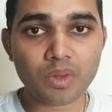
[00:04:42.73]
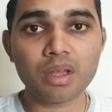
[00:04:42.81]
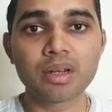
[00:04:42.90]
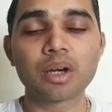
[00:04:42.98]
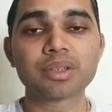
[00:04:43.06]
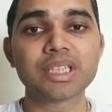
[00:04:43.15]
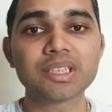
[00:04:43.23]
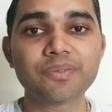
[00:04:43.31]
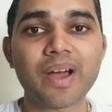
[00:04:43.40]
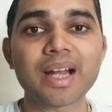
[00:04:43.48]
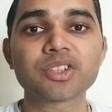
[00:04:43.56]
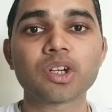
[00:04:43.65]
Now, these
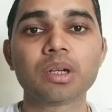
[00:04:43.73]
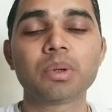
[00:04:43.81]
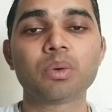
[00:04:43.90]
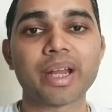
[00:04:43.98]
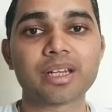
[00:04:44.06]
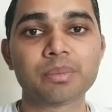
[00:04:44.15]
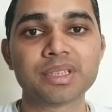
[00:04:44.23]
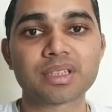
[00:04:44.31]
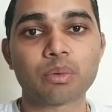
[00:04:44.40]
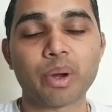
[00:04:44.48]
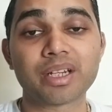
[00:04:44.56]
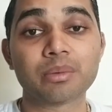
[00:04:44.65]
fat-soluble vitamins are
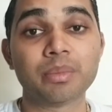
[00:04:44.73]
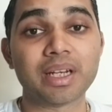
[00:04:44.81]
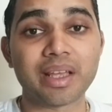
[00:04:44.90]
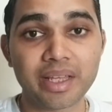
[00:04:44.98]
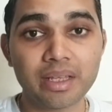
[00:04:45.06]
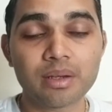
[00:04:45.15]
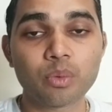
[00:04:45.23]
vitamin A,